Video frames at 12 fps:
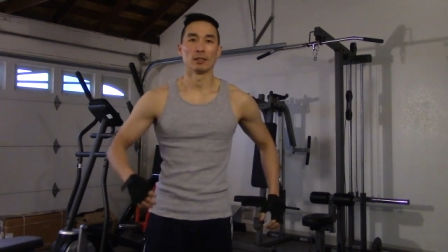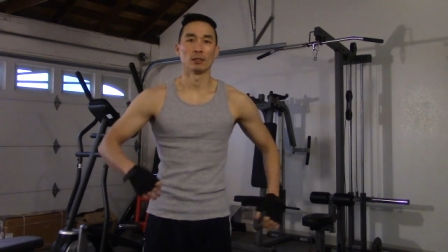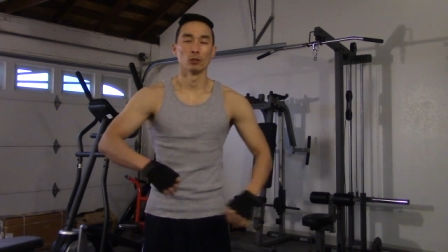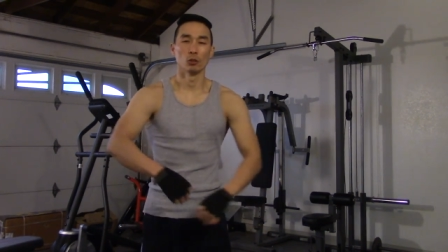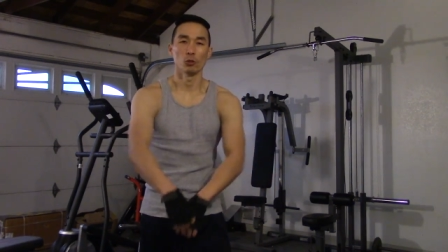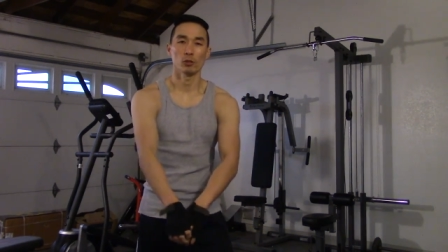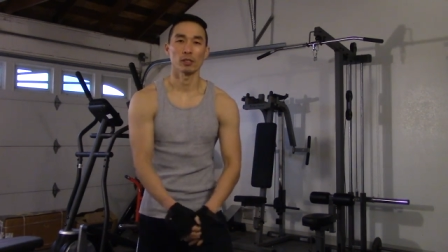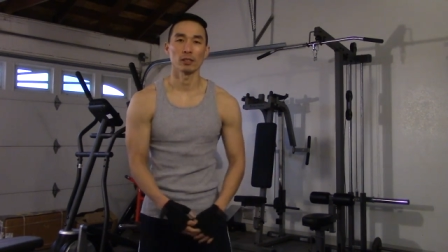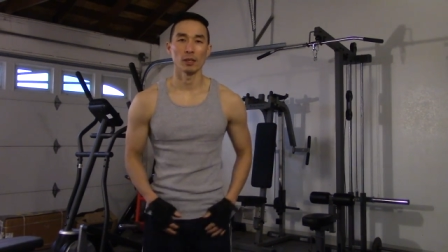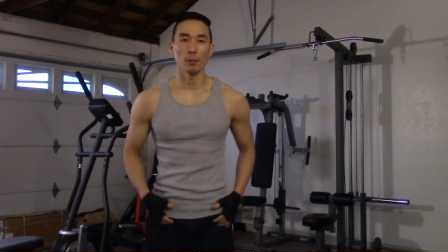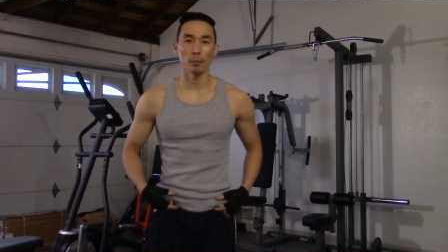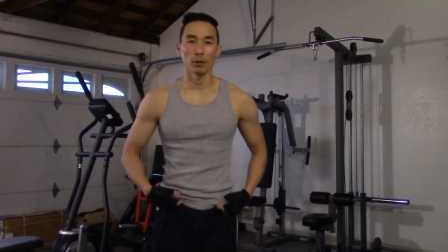loose and
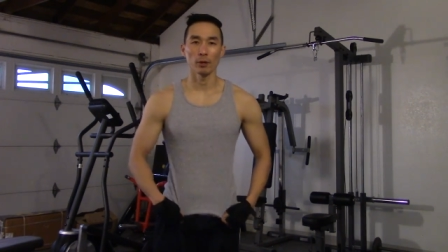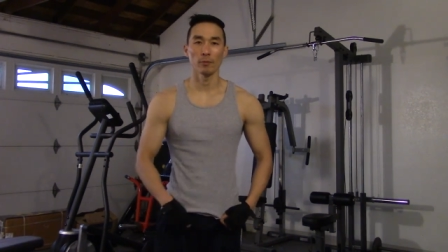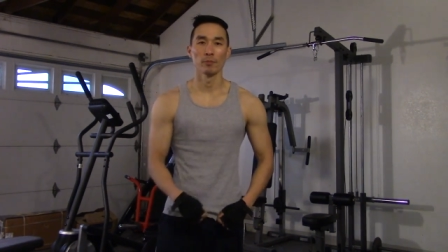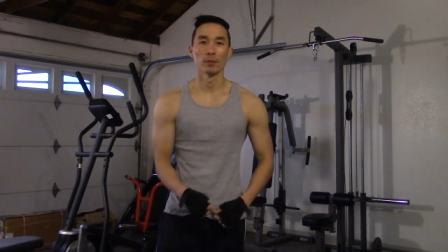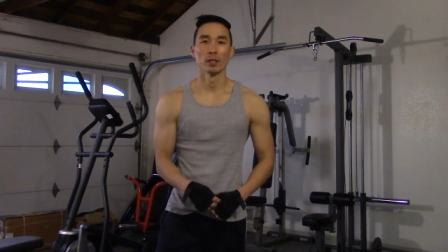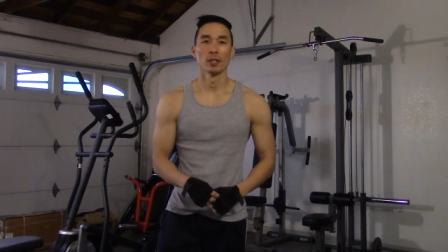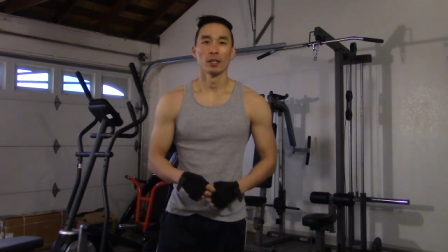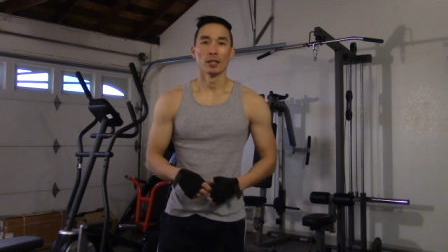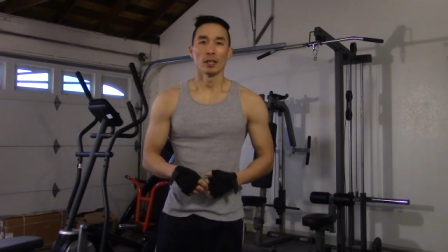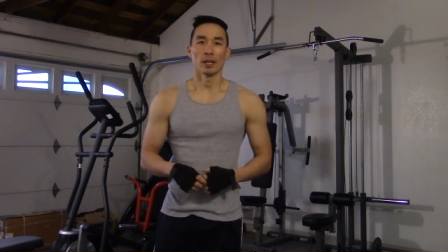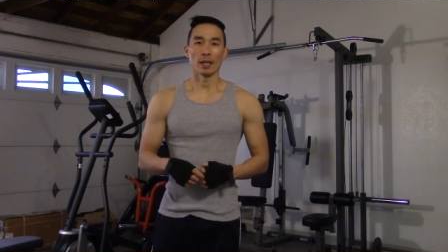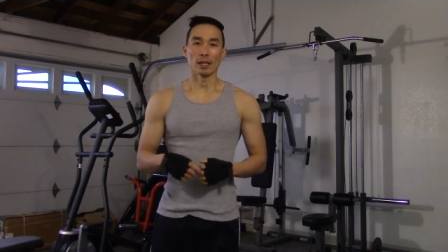limber
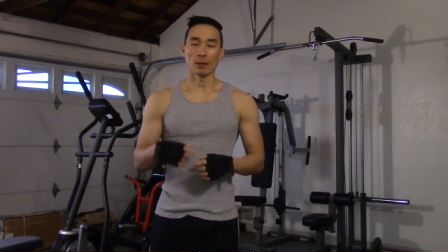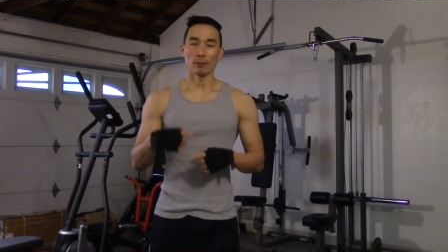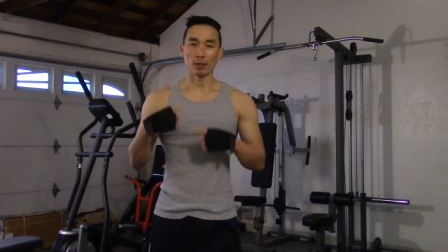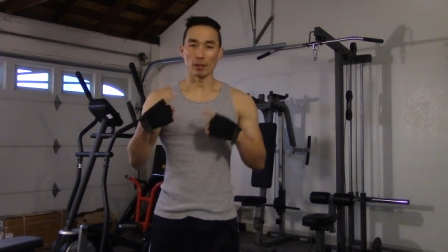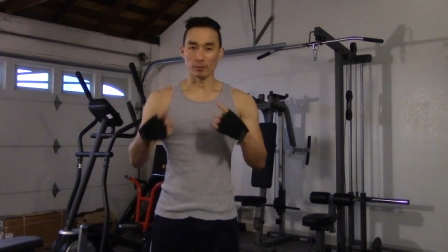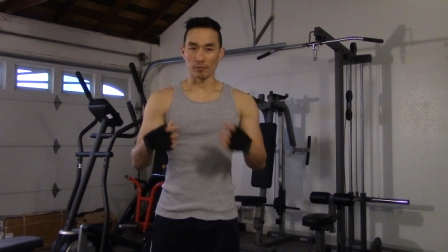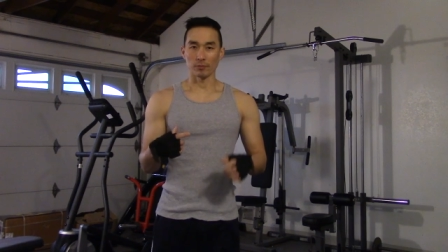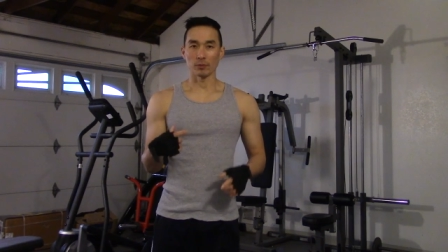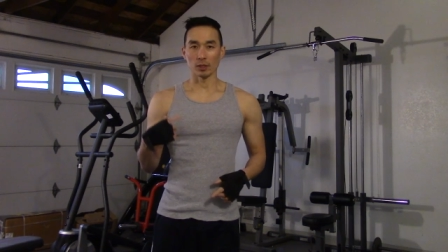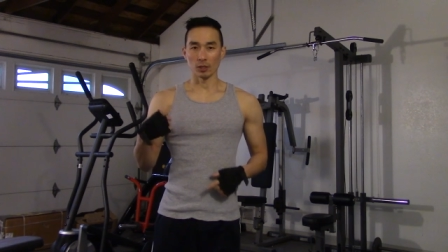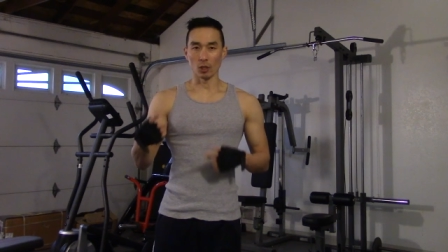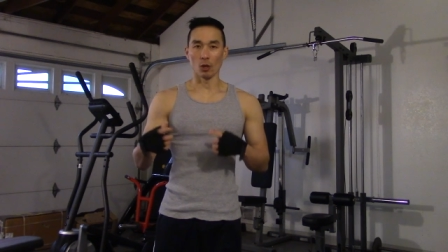and I'm gonna
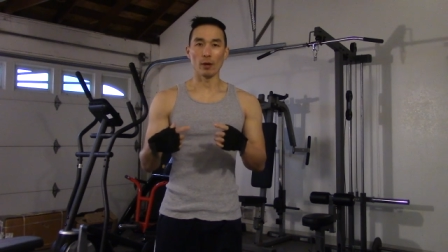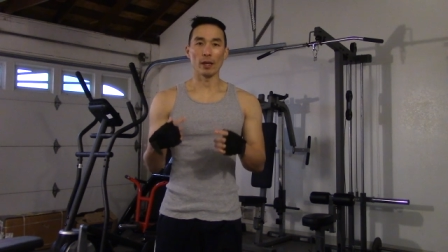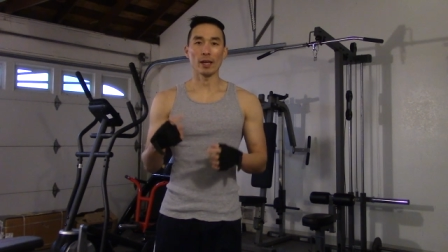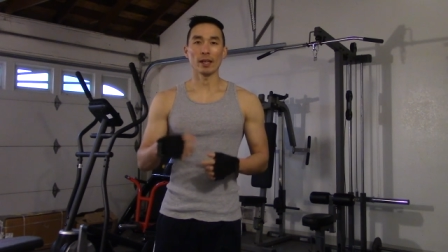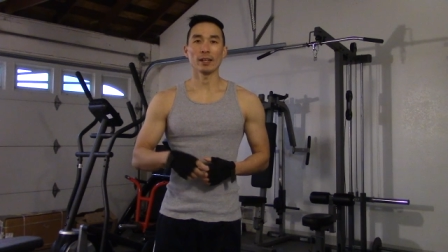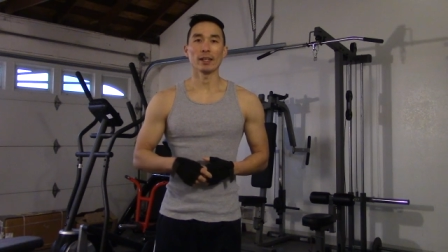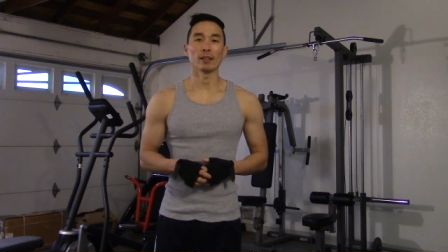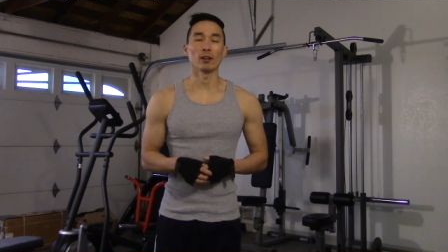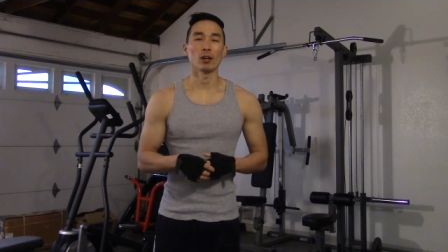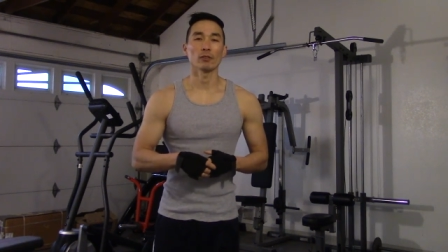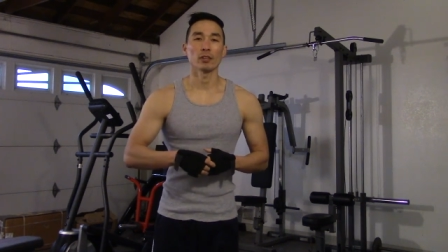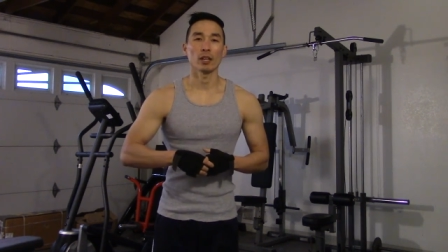go ahead and
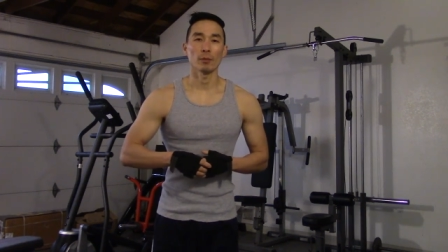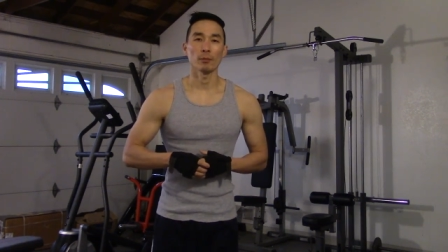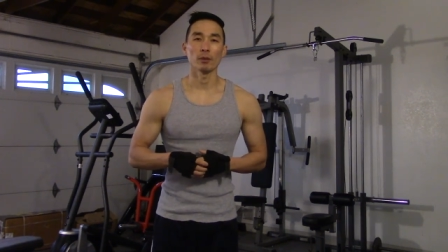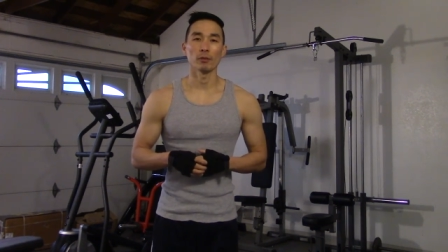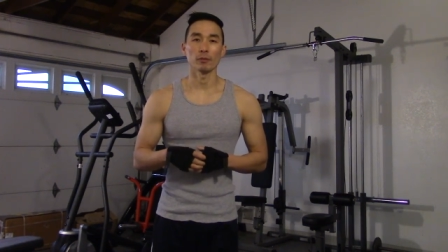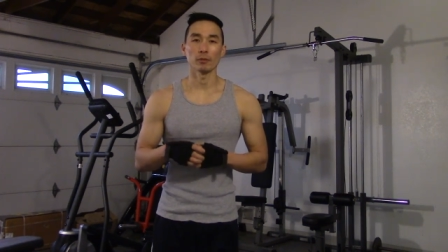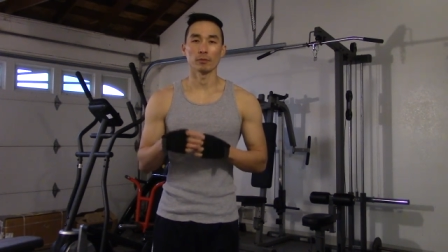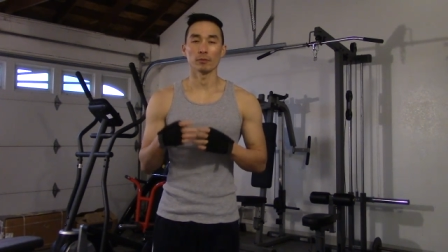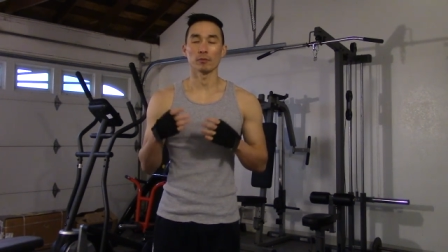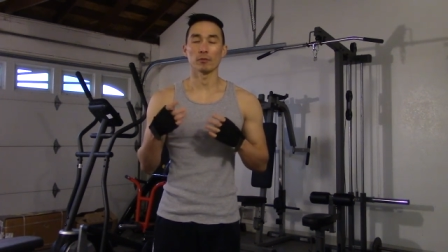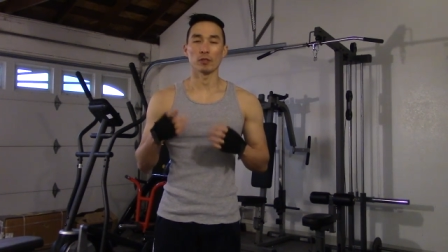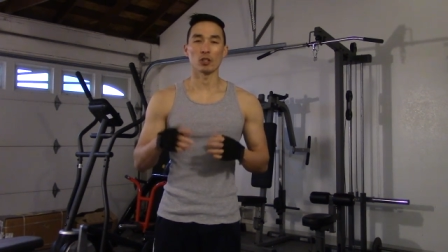off camera
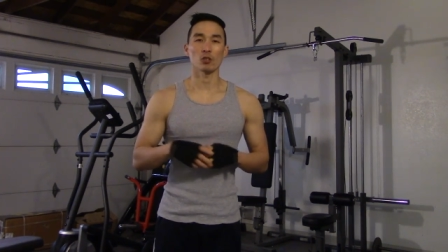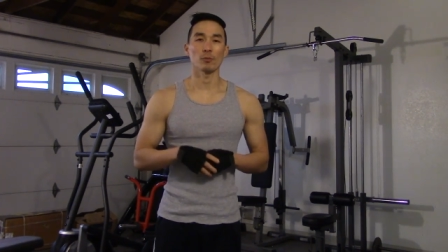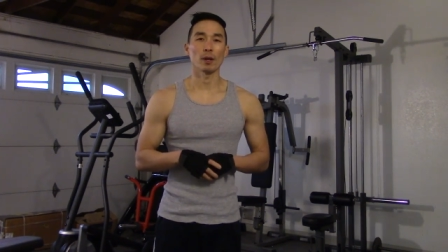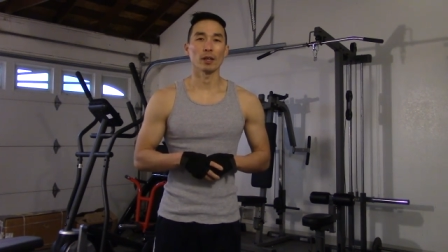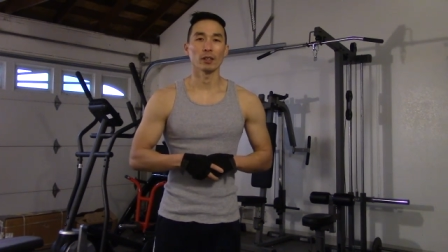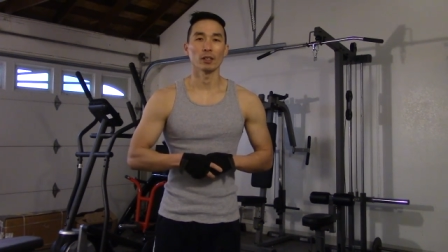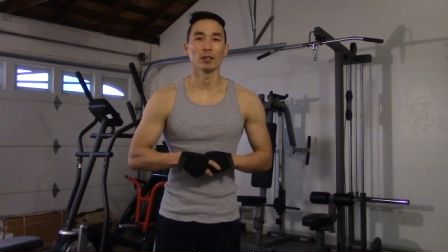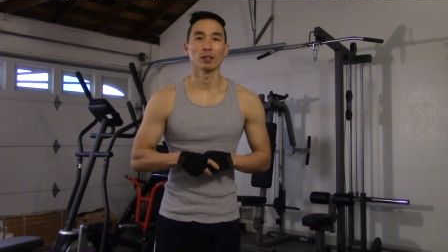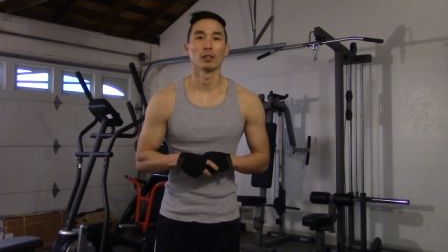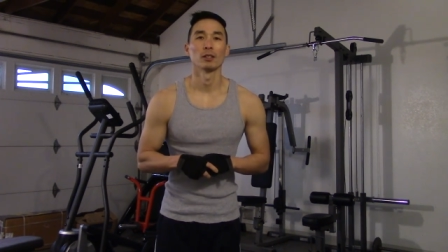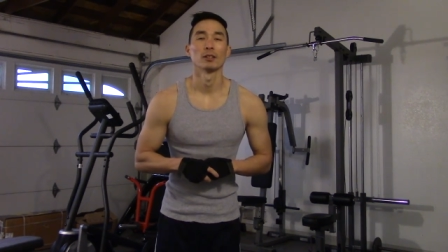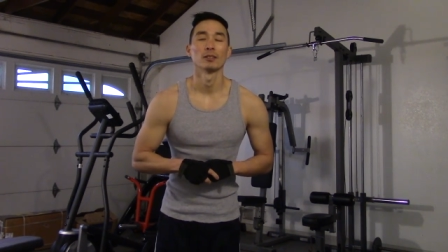finish my
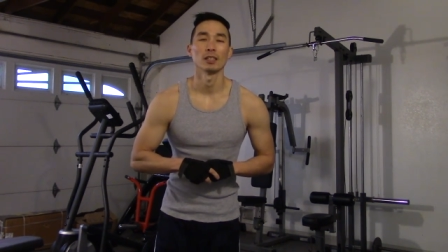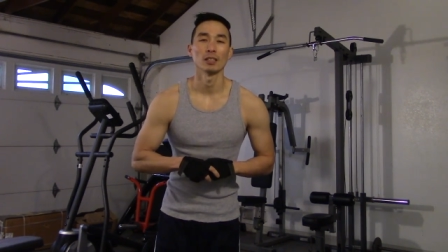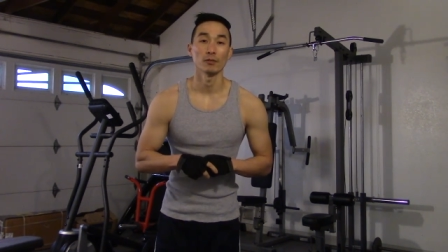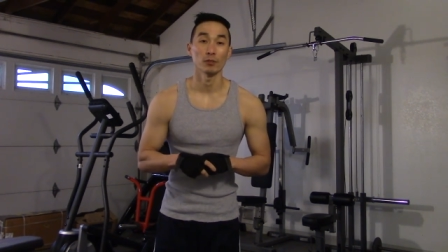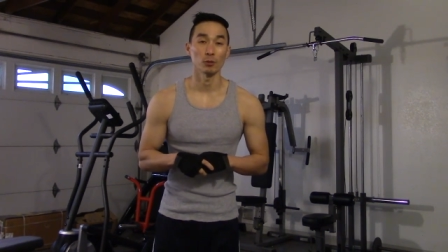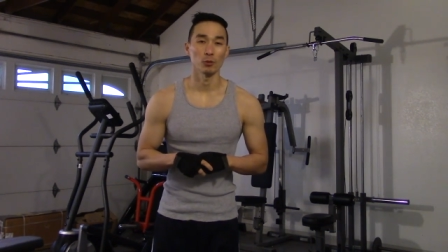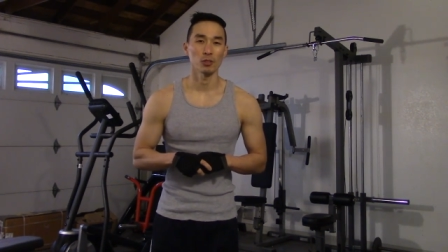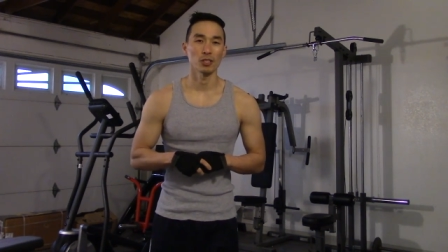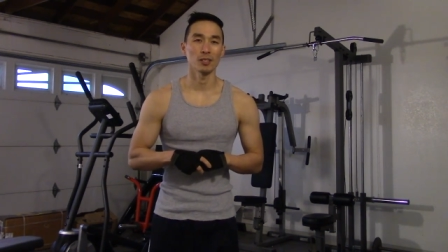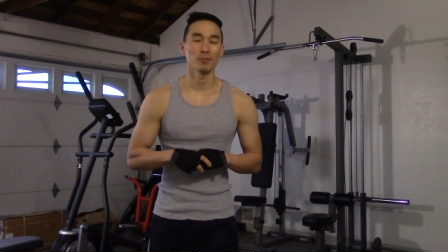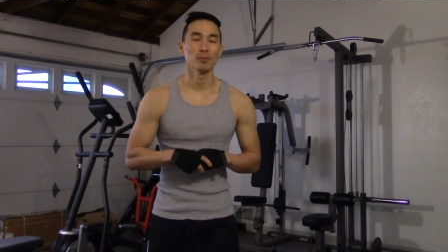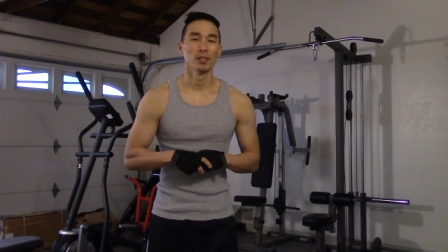uh, deadlifting
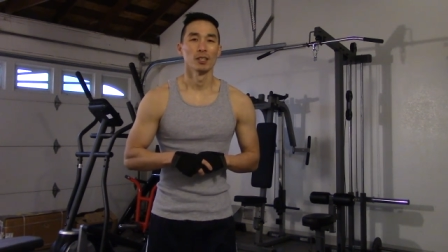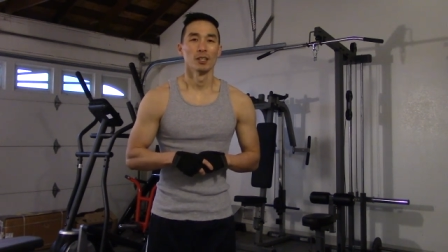routine.